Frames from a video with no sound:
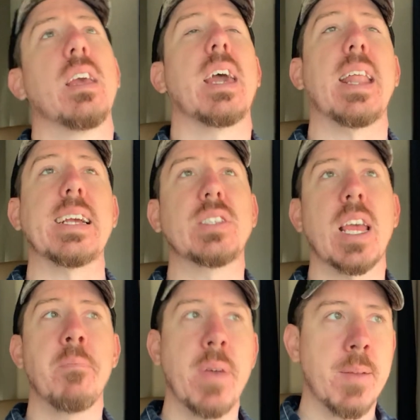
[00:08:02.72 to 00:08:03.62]
And I
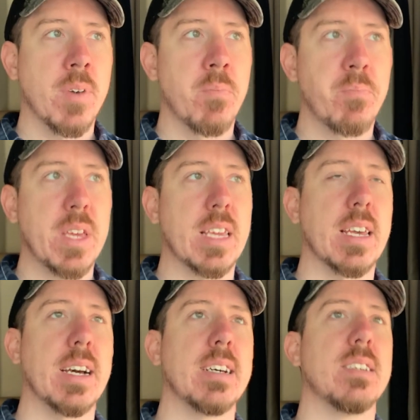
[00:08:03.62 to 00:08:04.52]
say minimum
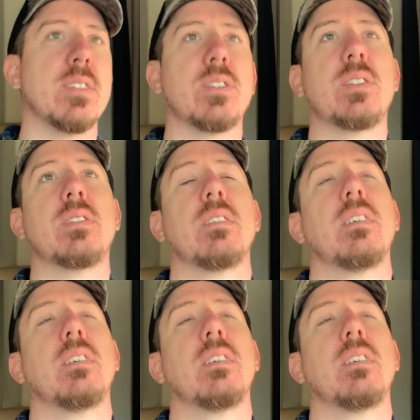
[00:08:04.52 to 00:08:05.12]
because